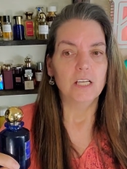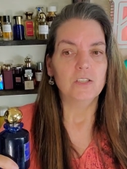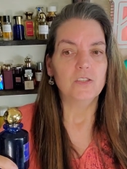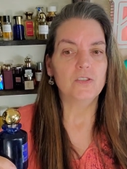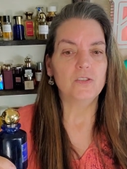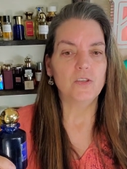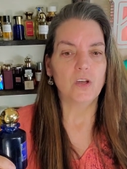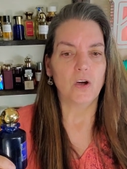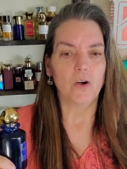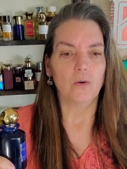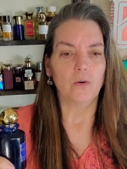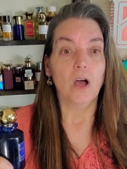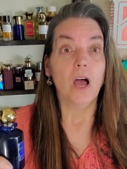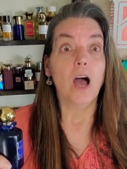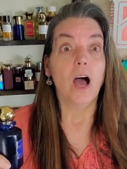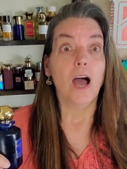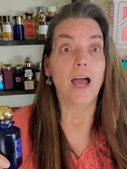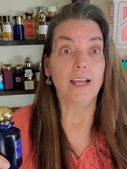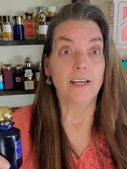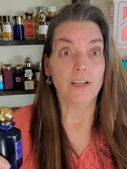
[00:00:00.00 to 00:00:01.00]
So
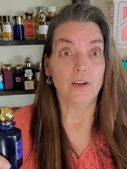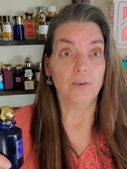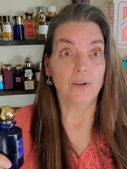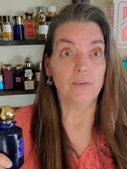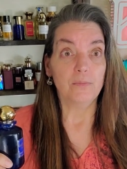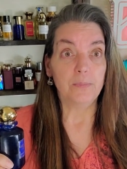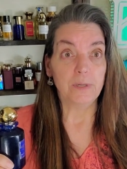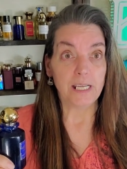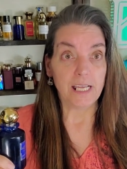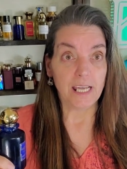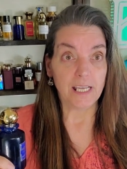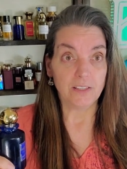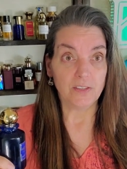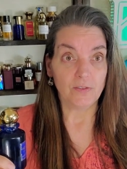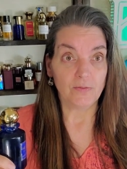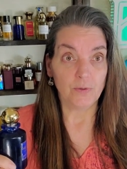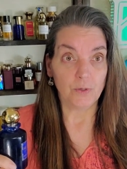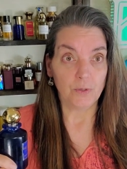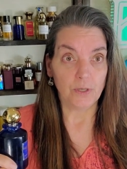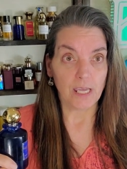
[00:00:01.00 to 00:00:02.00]
I know everybody
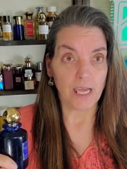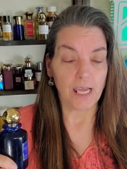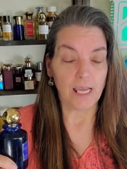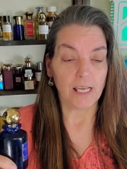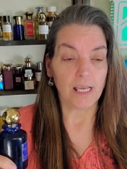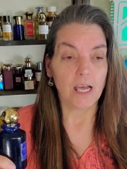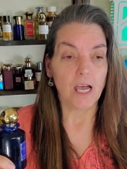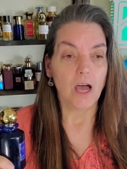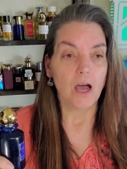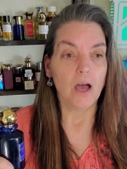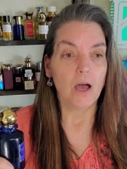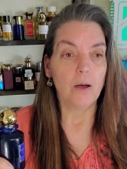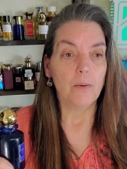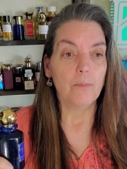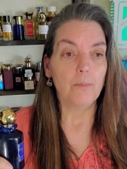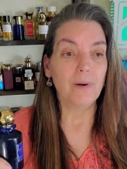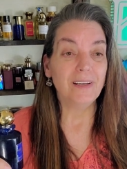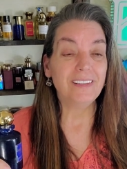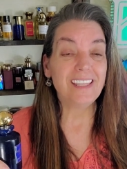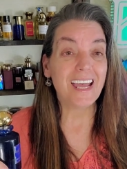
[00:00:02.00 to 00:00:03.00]
hates fruitcake,
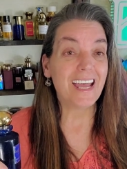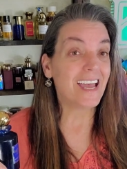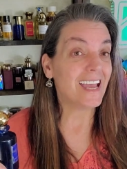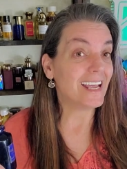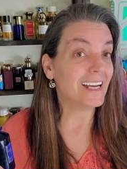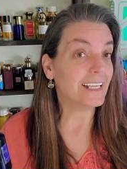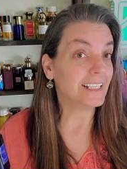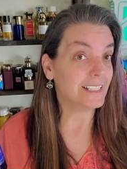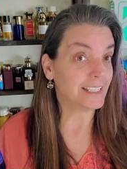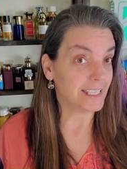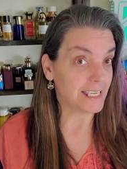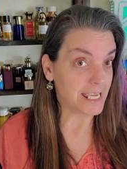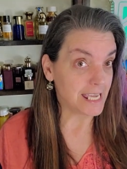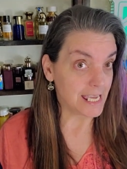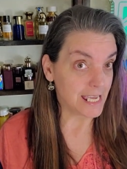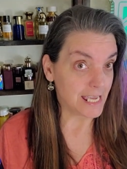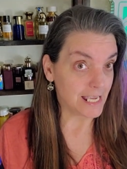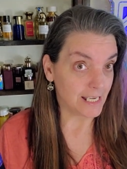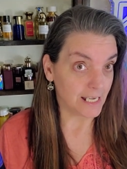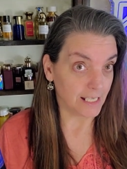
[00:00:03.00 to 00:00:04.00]
but they hate it to
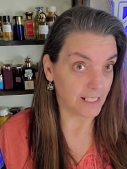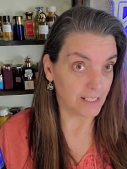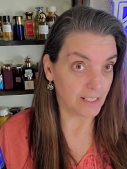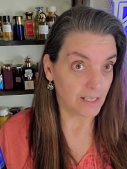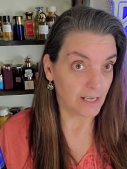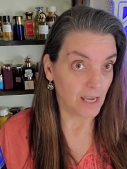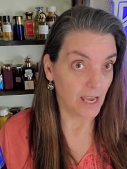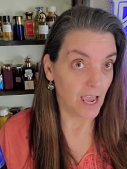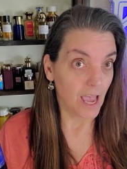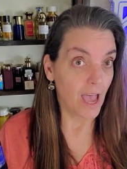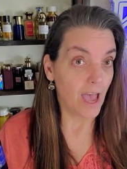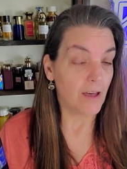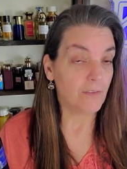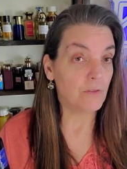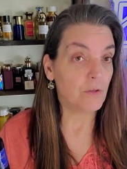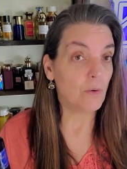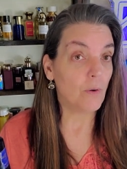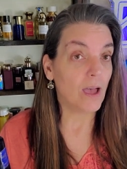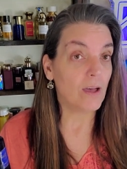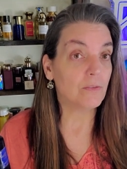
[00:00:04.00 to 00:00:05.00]
eat it.
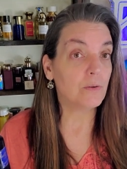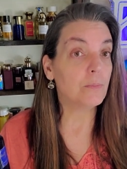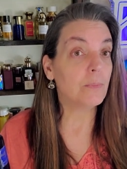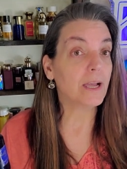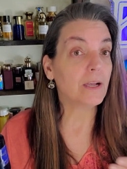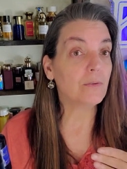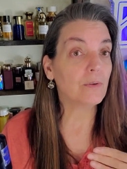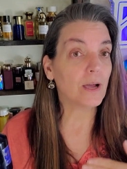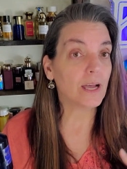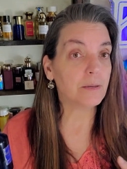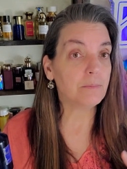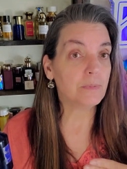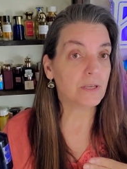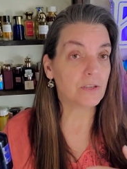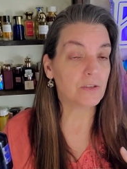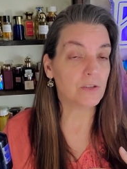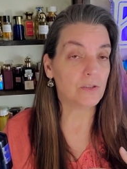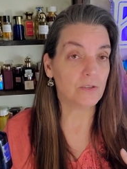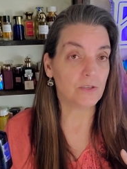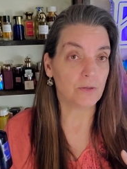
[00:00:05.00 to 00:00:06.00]
Have you ever, my
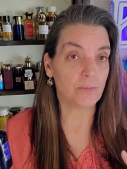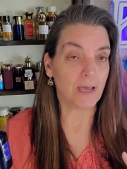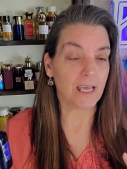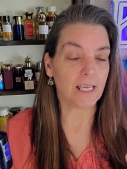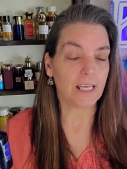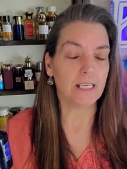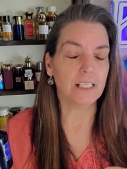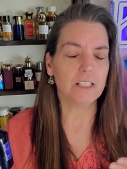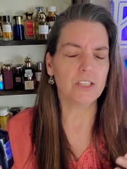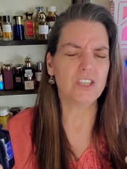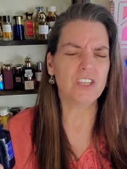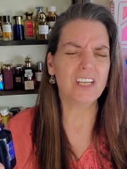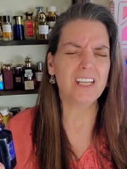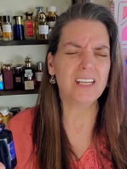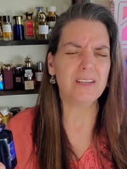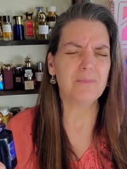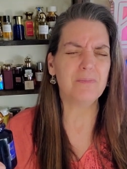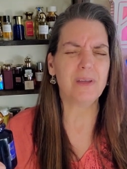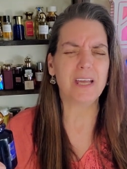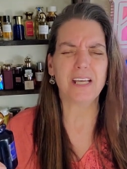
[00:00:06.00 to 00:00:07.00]
grandmother used to make it and she
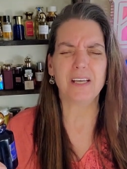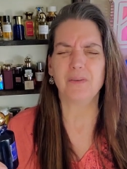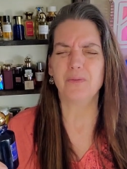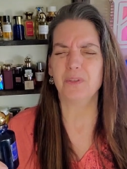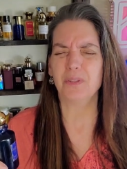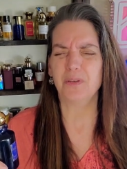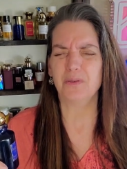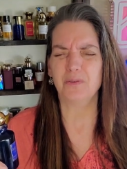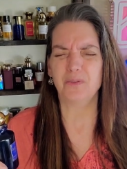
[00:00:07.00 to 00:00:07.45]
didn't make it with